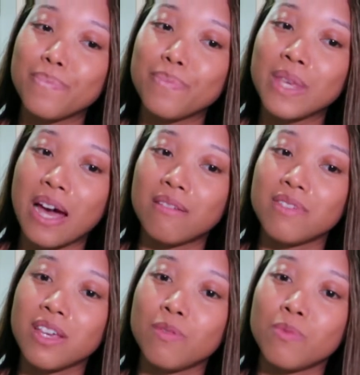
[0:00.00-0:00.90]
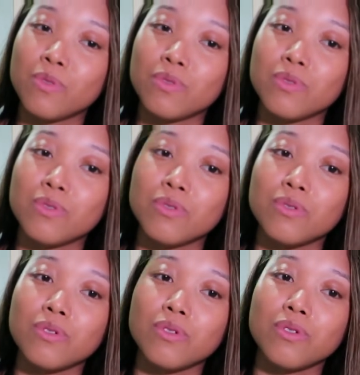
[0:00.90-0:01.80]
Yeah, it
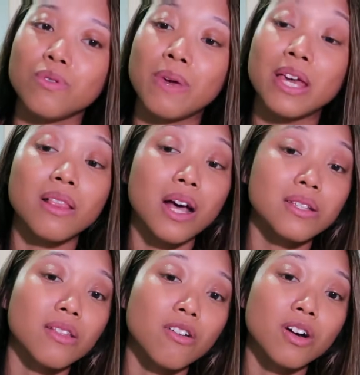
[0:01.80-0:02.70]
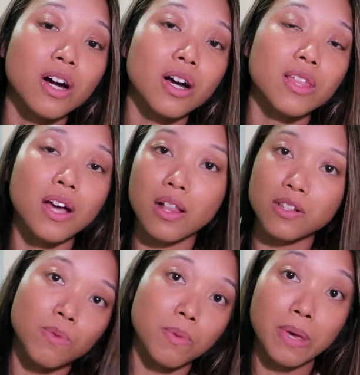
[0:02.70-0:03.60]
will make it last longer, the
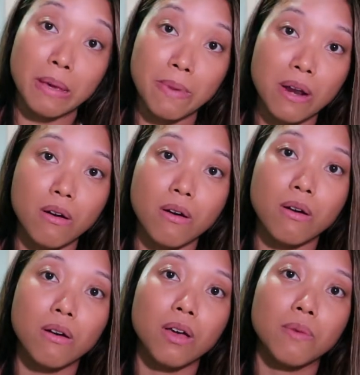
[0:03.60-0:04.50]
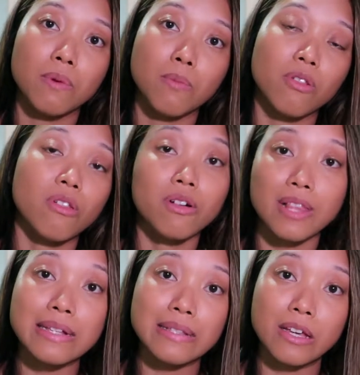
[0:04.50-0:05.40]
colors will appear better and be more long
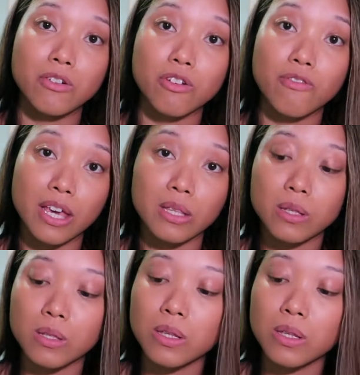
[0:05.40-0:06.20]
lasting on your face.